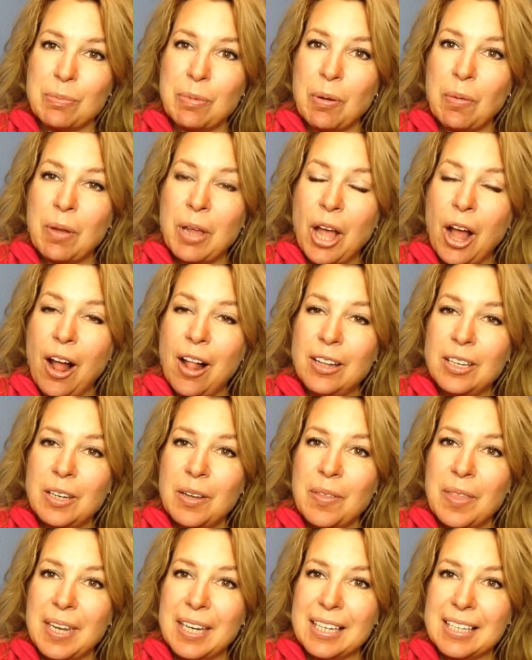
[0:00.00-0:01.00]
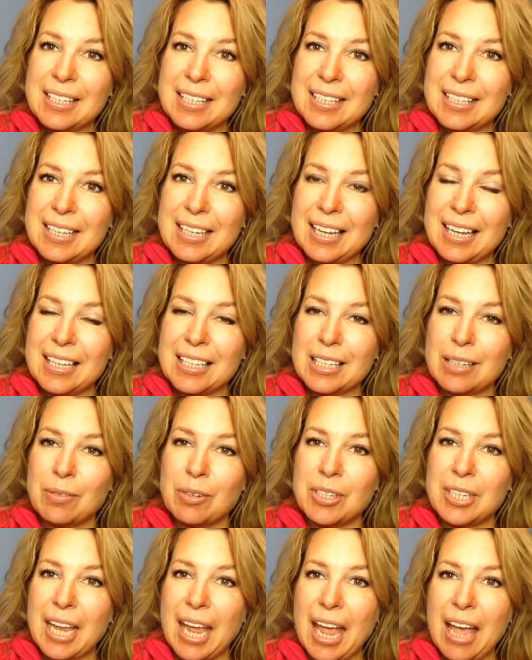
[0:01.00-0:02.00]
but we all know that existing
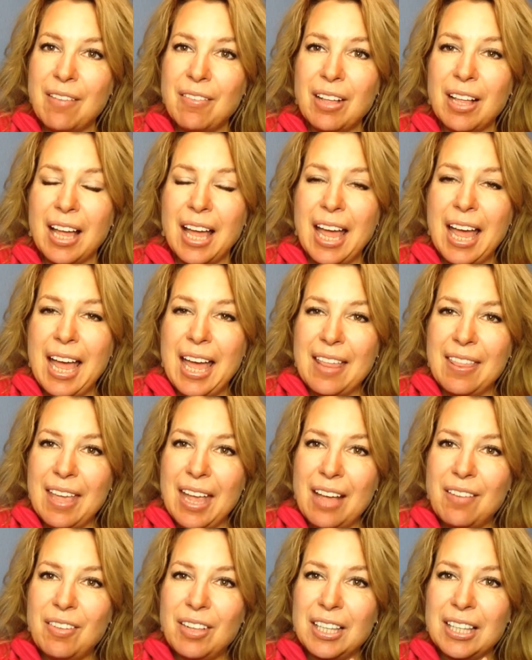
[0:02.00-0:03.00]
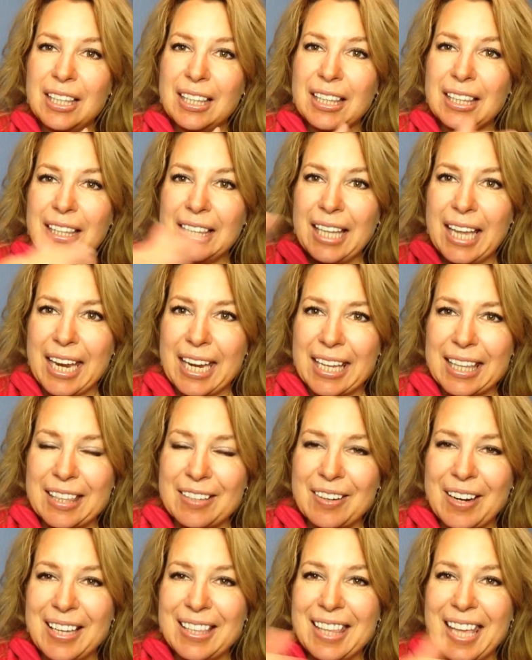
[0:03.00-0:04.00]
customers have a
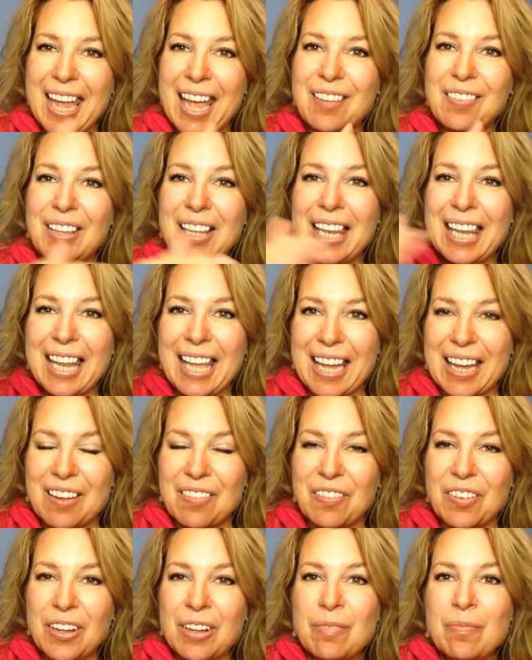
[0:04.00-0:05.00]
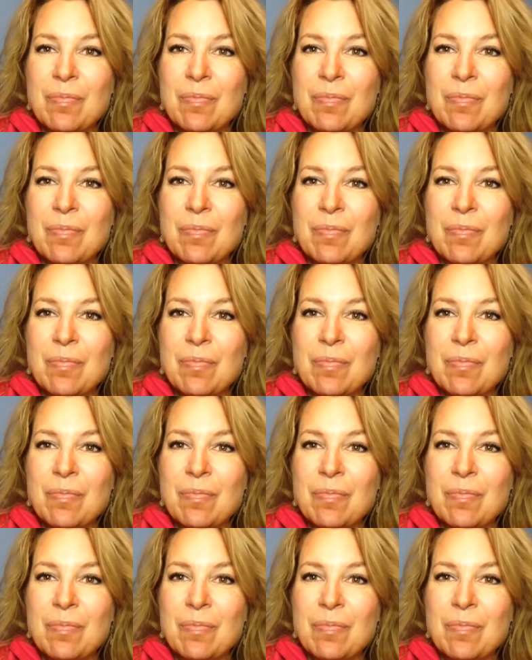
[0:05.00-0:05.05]
length, right? They have a life.